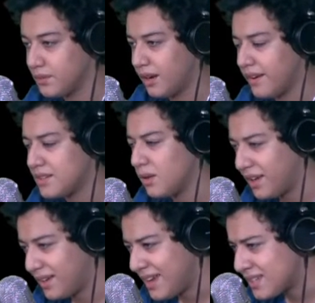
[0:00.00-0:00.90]
Alright, so
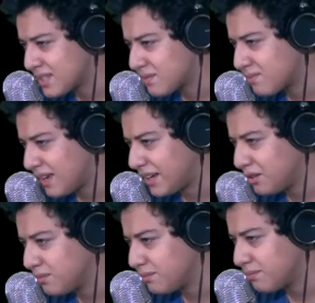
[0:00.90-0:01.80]
I guess I
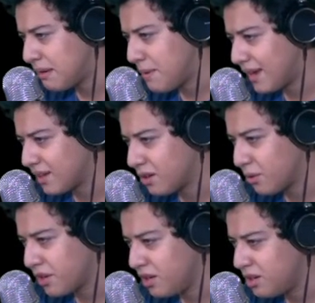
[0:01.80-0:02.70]
don't... Maybe I can
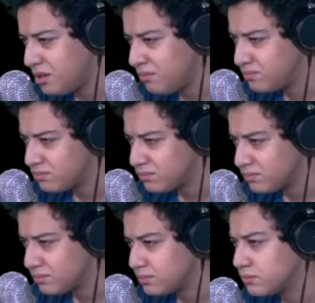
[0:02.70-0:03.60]
go here.
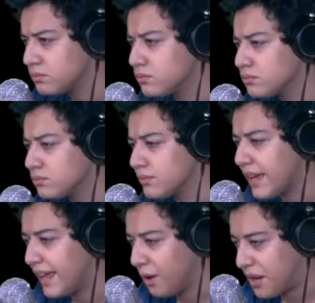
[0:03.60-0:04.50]

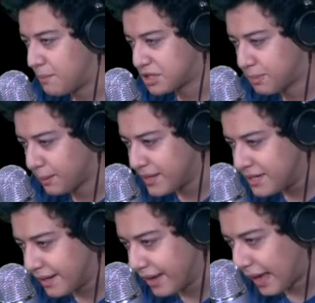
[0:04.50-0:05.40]
Hello there, Mr.
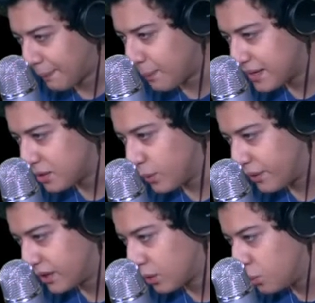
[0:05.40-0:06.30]
Pumpkin. A pumpkin
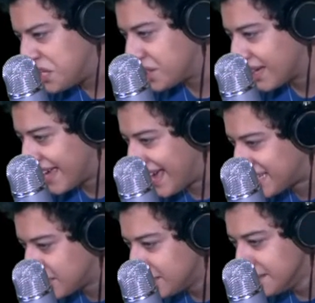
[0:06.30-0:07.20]
wearing a witch-like
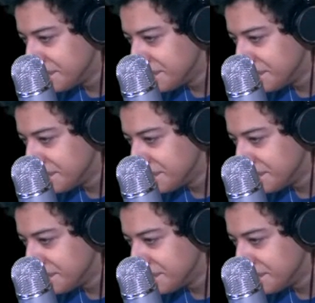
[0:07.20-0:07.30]
hat.